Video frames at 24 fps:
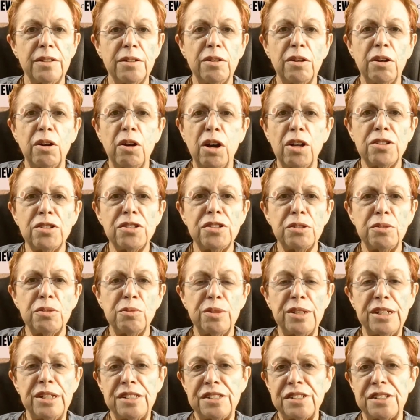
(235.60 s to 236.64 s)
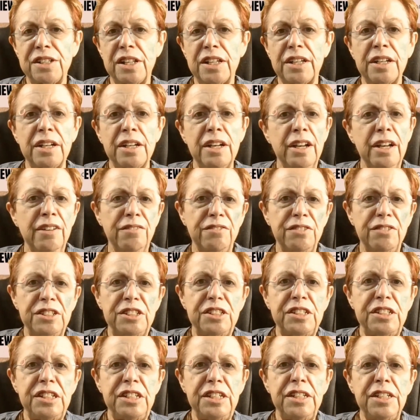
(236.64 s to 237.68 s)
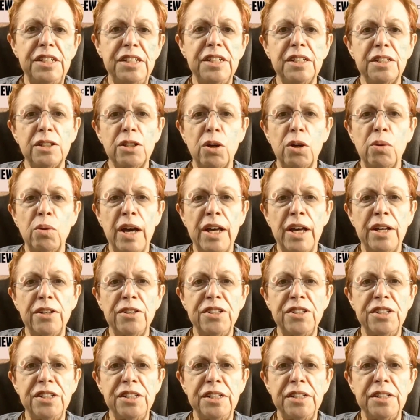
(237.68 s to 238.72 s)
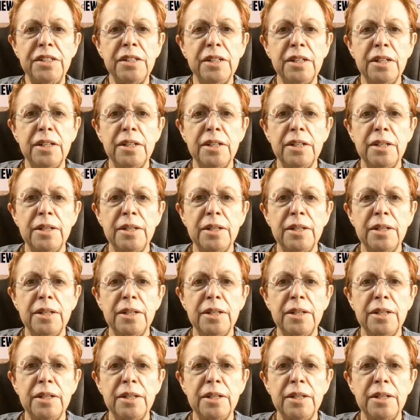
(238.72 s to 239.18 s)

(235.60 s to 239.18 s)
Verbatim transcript: There are also risks like fatigue and low energy.